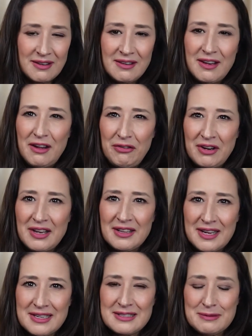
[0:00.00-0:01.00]

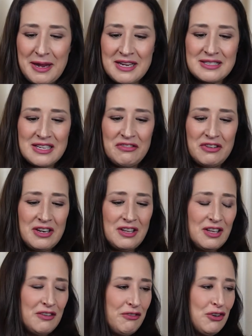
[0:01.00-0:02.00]
Definitely spicy
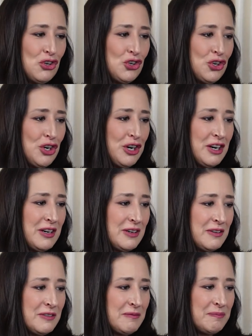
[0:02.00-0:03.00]
vanilla for sure.
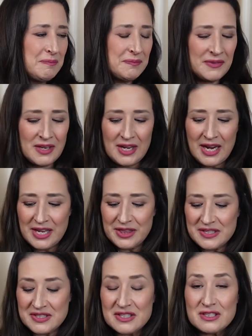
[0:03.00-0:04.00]
And
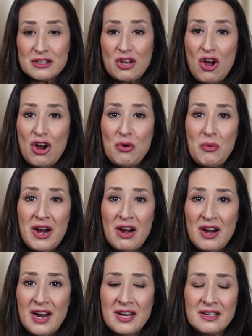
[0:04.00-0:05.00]
this is long
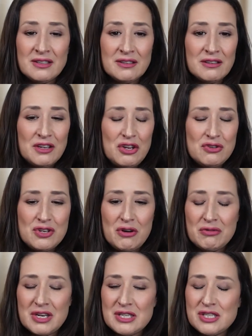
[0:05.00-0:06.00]
wearing. You
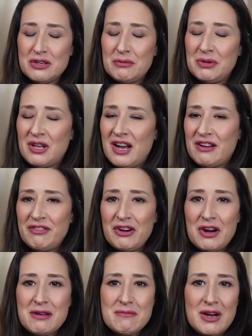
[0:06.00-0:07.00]
don't need to apply
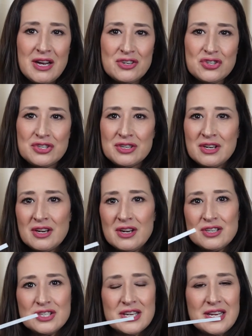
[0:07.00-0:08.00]
very much
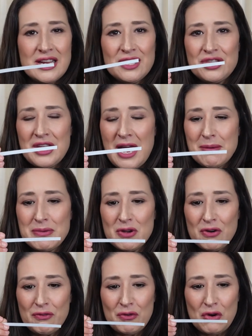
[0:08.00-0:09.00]
to get that
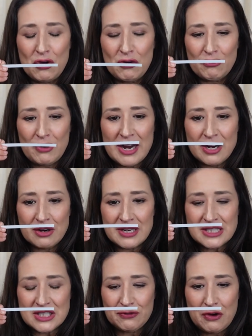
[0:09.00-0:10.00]
beautiful
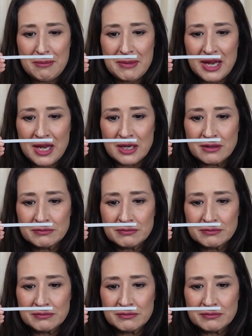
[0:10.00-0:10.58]
fragrance from it.